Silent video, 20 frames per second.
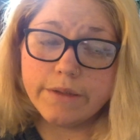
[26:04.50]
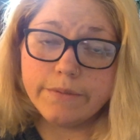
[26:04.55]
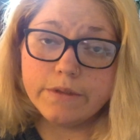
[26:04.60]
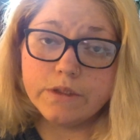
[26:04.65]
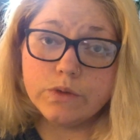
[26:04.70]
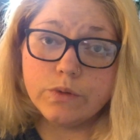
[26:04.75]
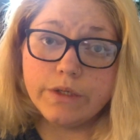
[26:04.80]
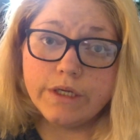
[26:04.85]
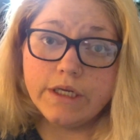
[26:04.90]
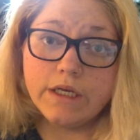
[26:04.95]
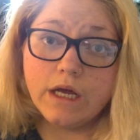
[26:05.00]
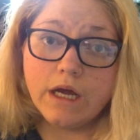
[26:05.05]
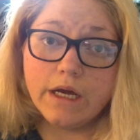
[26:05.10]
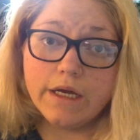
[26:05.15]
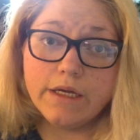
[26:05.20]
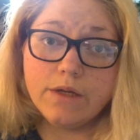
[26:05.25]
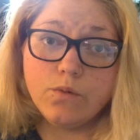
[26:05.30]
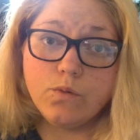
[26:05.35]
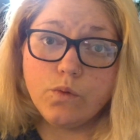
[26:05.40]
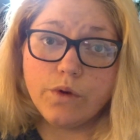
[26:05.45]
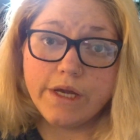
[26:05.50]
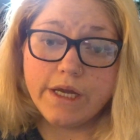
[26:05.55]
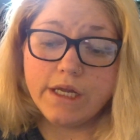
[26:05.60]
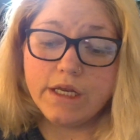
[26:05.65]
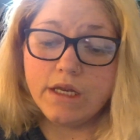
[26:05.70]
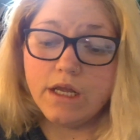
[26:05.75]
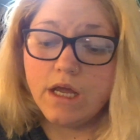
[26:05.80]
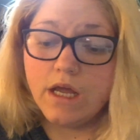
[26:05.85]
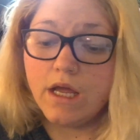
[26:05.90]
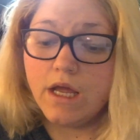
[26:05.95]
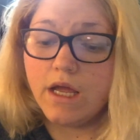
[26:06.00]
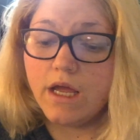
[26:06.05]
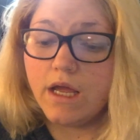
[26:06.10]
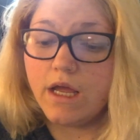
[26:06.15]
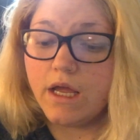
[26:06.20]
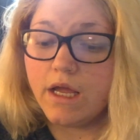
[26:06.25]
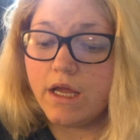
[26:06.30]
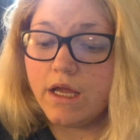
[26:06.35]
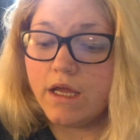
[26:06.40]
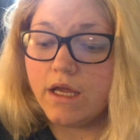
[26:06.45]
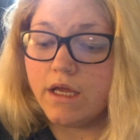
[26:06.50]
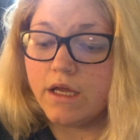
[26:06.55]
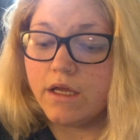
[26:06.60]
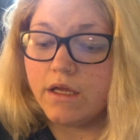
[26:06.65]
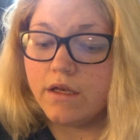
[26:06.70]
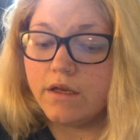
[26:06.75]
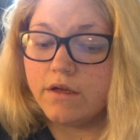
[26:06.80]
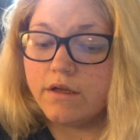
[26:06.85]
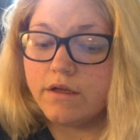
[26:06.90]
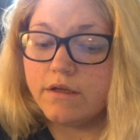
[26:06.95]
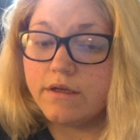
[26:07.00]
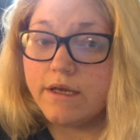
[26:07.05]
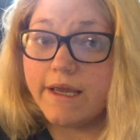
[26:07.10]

between height, weight, and